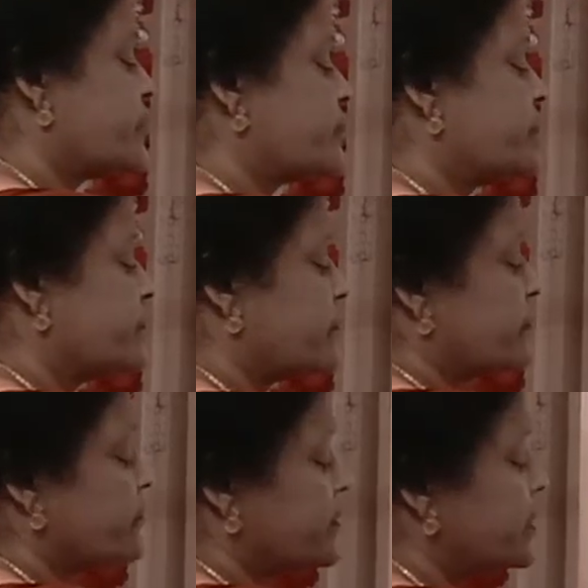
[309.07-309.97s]
which
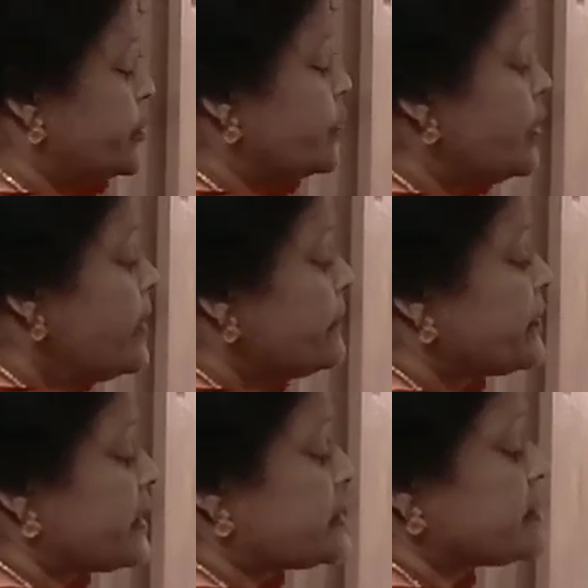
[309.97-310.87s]
we will do,
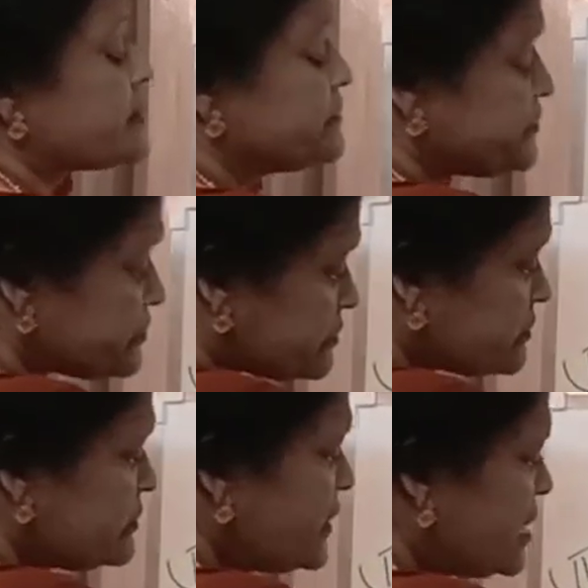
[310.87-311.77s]
that is,
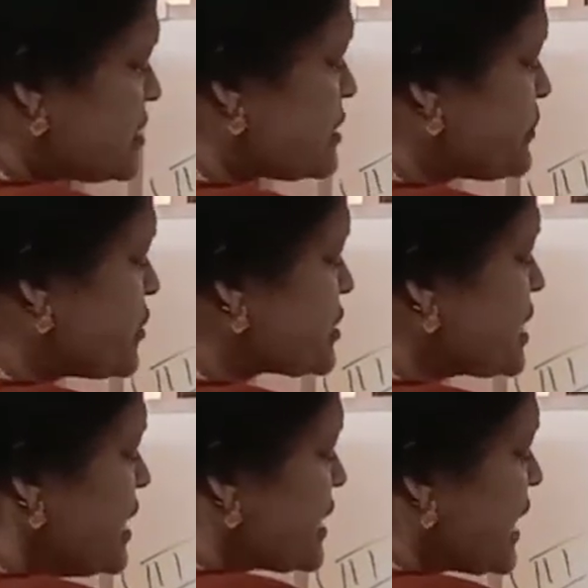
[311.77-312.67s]
suppose
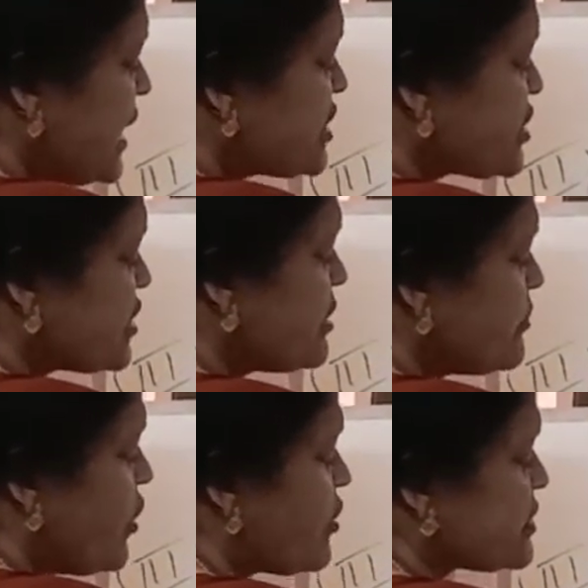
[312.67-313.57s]

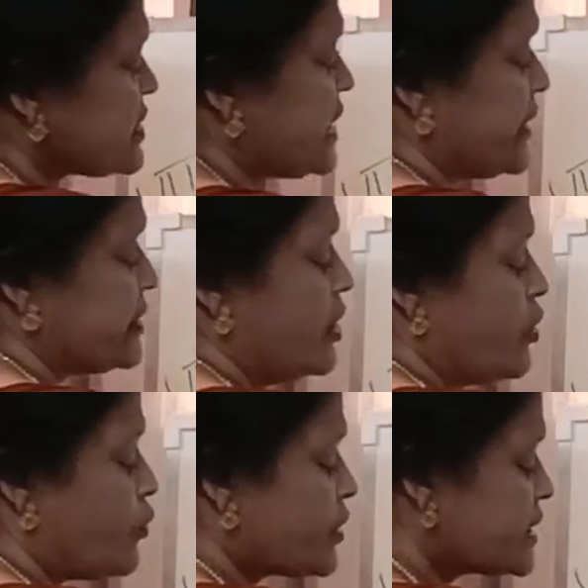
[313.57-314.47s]
calcium oxide.
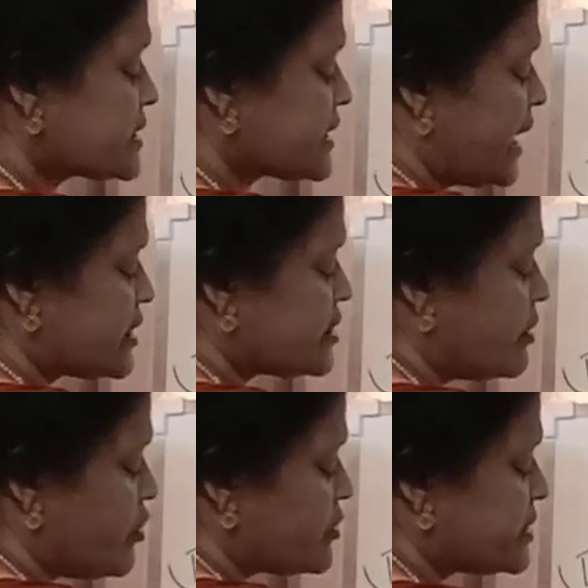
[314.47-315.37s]
What is
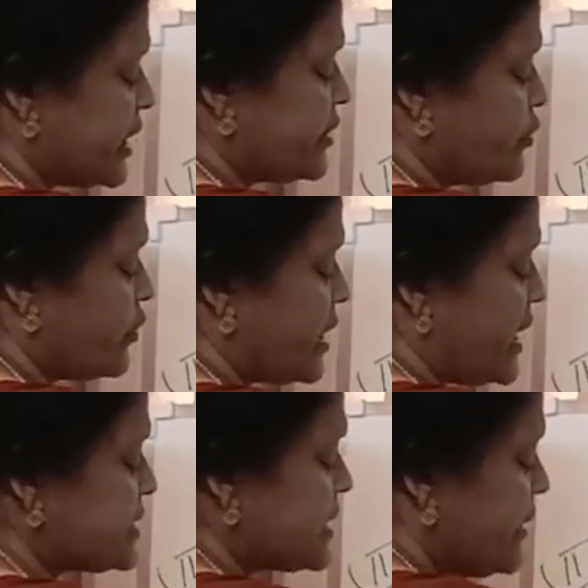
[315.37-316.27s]
calcium oxide known
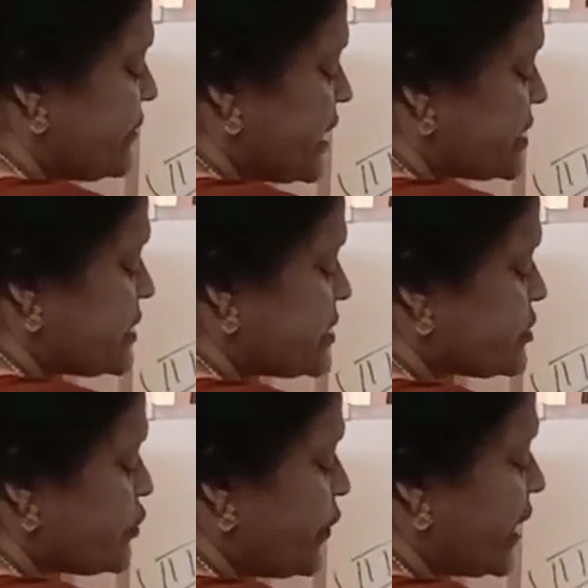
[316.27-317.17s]
as? That
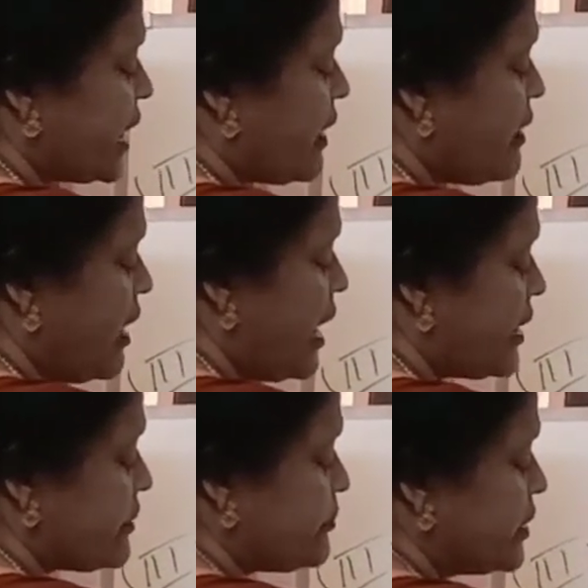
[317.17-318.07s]
is
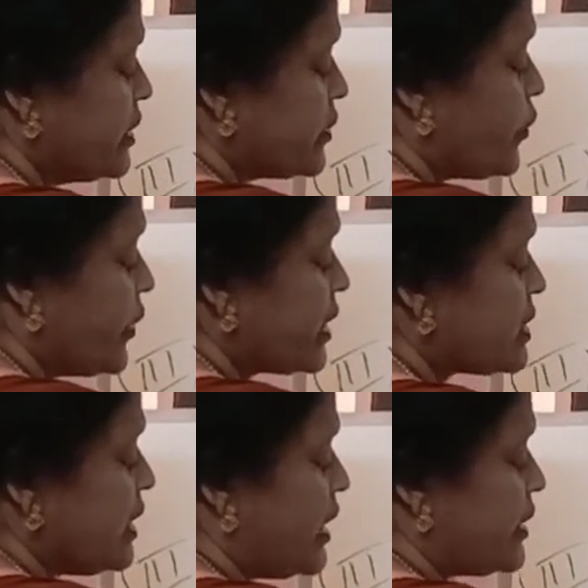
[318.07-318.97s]
quicklime.
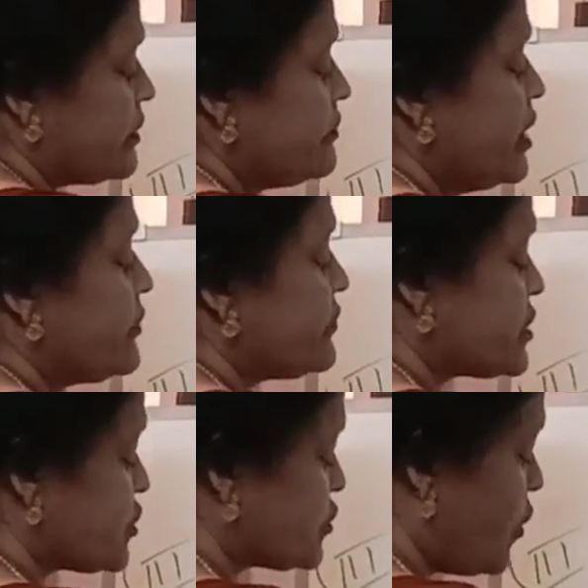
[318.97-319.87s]
Quicklime, which
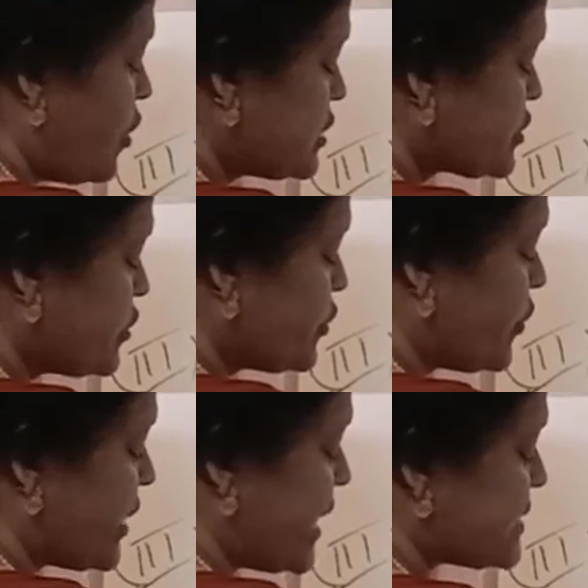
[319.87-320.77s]
is also
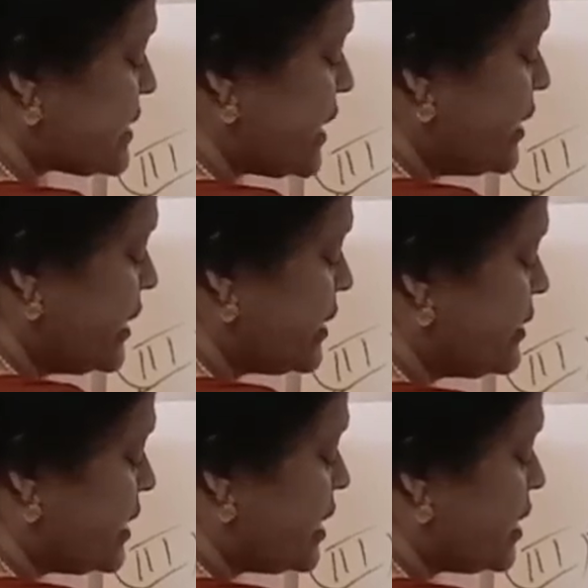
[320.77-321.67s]
known as in
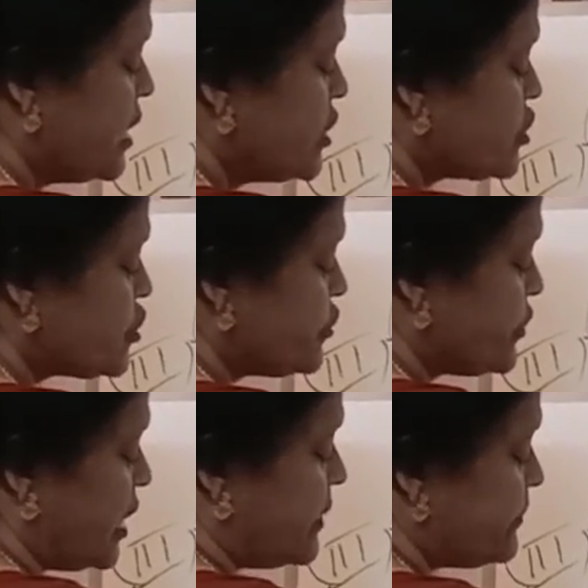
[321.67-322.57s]
Hindi
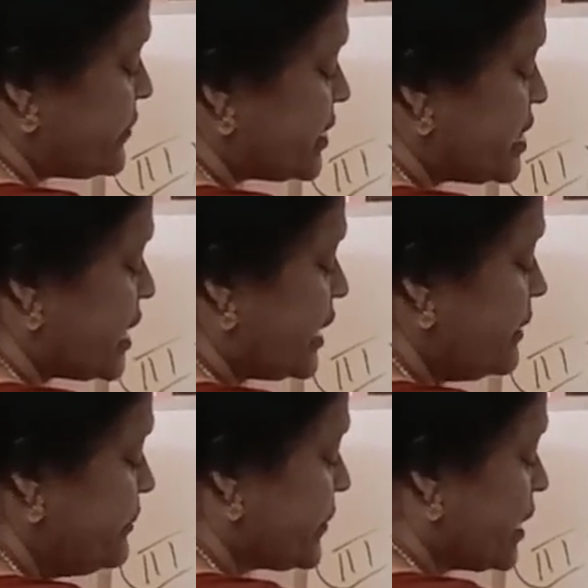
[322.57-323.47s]
chuna.
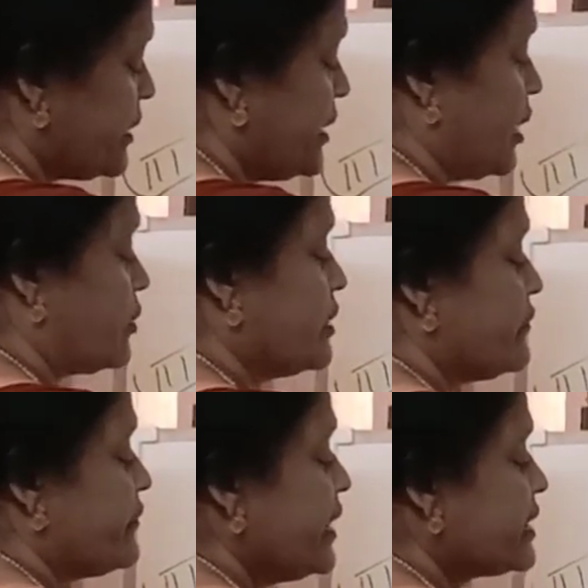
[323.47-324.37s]
Okay? Now,
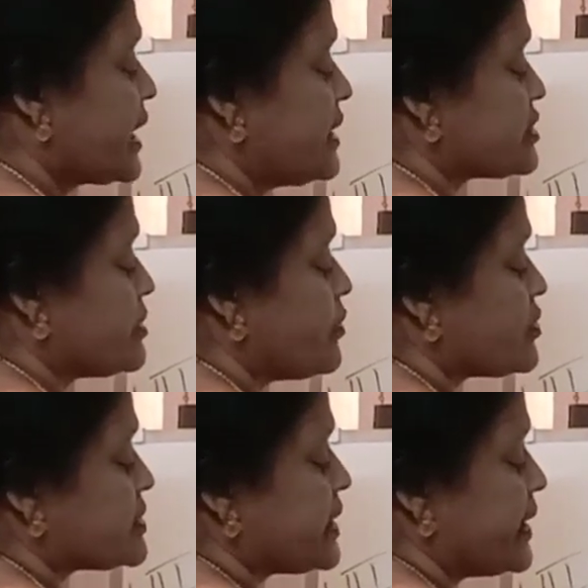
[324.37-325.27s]
when calcium
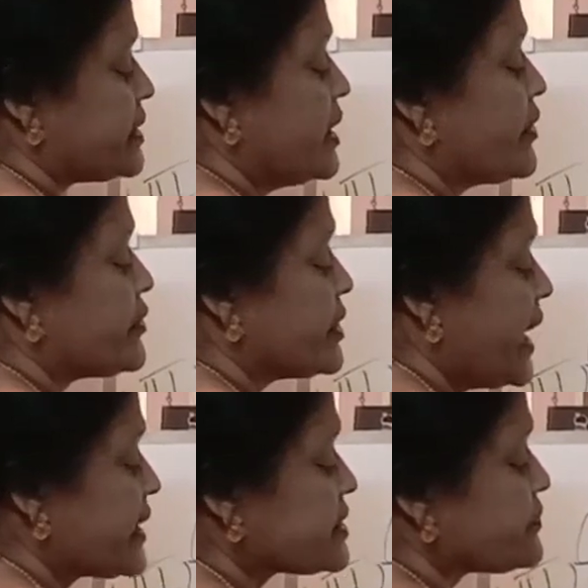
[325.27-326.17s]
oxide
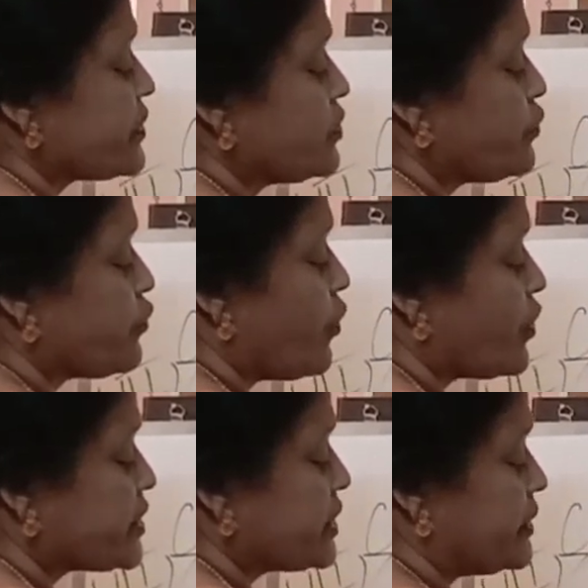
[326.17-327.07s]
reacts with
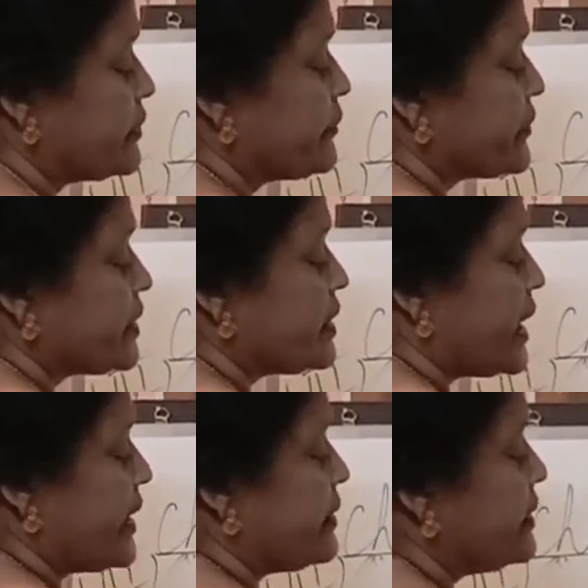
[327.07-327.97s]
water,
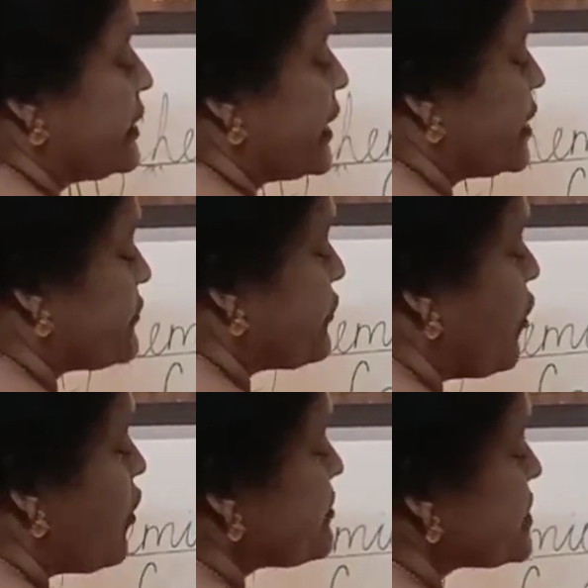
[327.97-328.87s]
then it
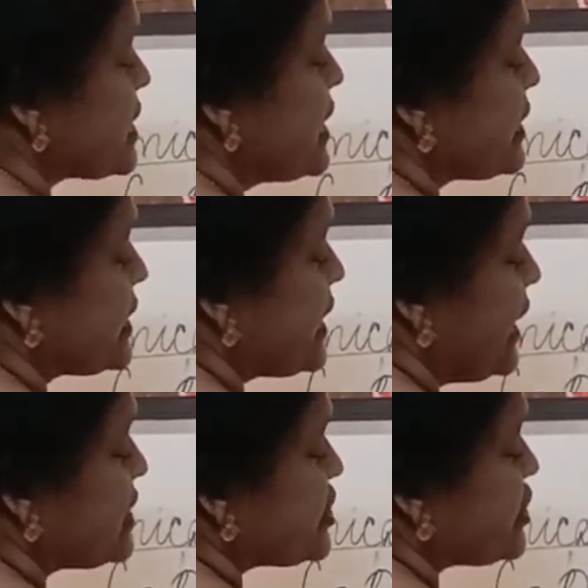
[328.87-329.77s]
forms
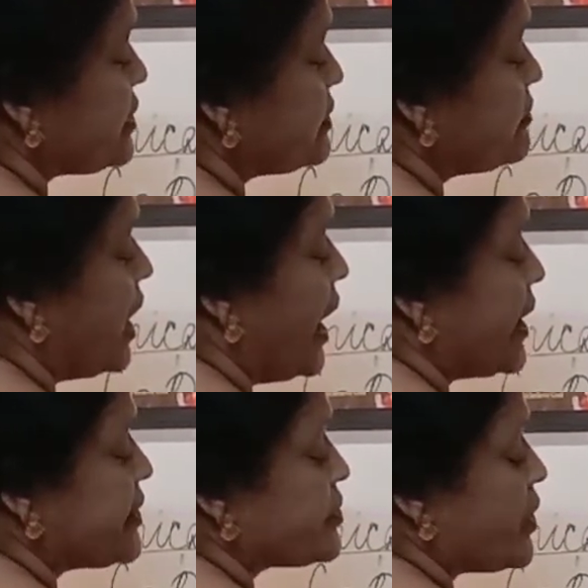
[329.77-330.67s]
calcium
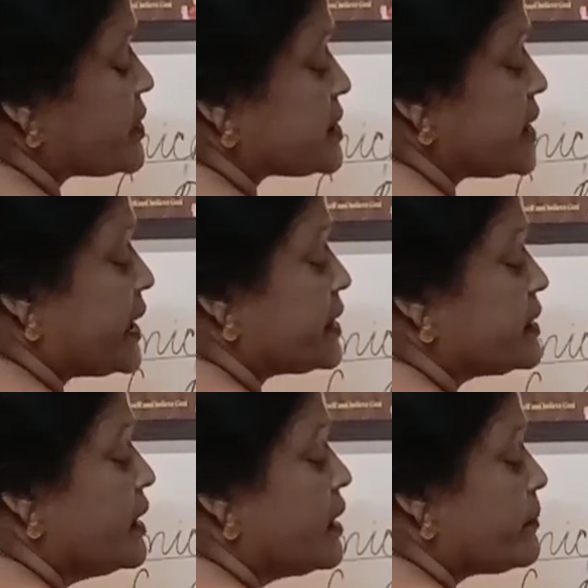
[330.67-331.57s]
hydroxide
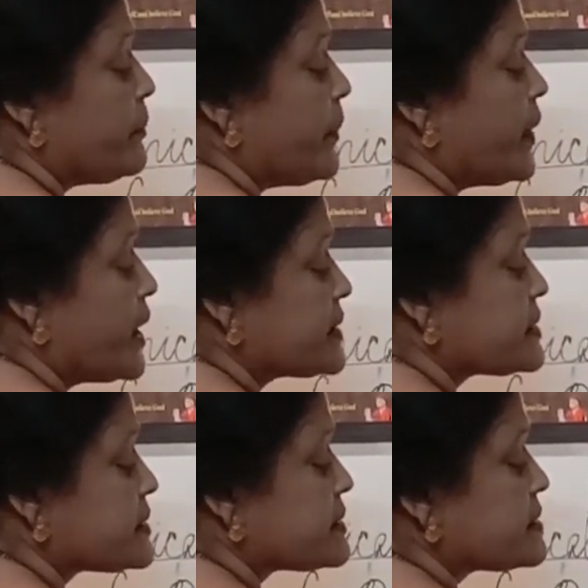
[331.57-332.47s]

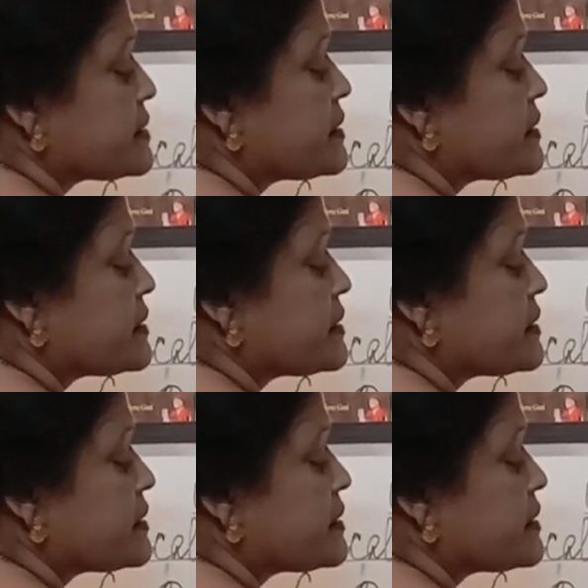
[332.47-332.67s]
plus